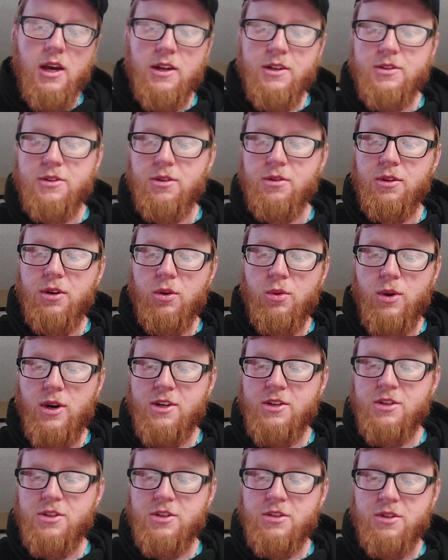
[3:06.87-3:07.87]
And so the
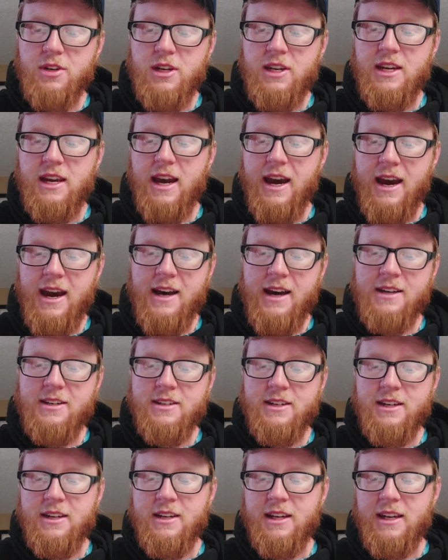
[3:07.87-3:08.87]
questions he
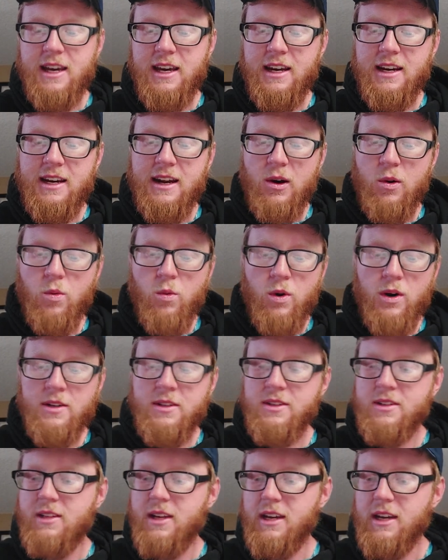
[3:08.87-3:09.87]
asked indicated at
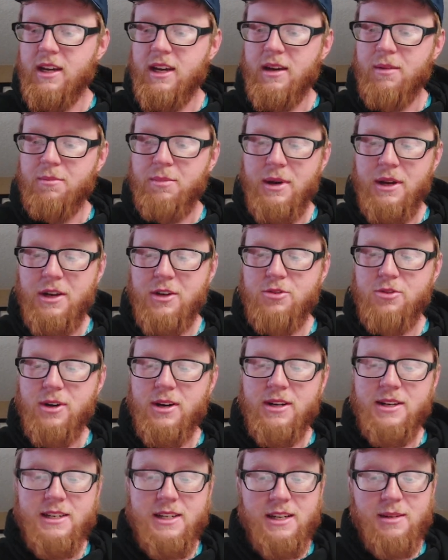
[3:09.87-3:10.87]
once that he had
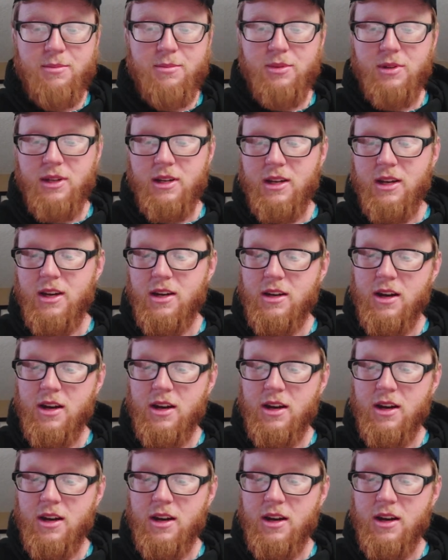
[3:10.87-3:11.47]
penetrated deeply,